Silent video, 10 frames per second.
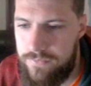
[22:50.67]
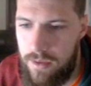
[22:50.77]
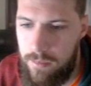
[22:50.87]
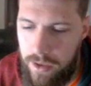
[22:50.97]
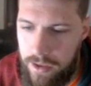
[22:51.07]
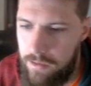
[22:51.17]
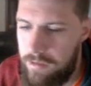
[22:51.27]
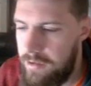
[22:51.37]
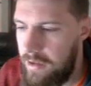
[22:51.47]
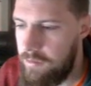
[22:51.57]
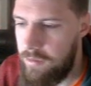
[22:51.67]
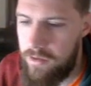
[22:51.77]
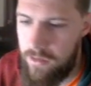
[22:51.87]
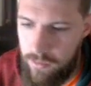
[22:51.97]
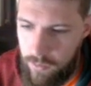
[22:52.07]
My Hero sets. We did
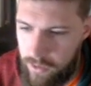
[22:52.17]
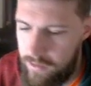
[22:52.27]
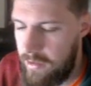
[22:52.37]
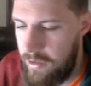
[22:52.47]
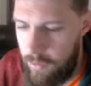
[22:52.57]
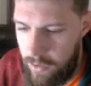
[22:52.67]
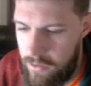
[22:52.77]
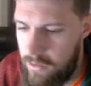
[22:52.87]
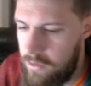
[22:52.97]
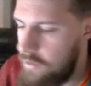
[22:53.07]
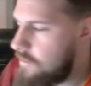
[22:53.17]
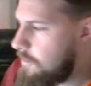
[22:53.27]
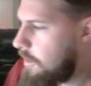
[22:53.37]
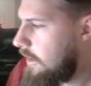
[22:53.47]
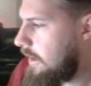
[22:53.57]
the 1 Saquon and the 2
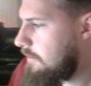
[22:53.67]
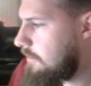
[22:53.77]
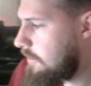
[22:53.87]
Jamal Adams.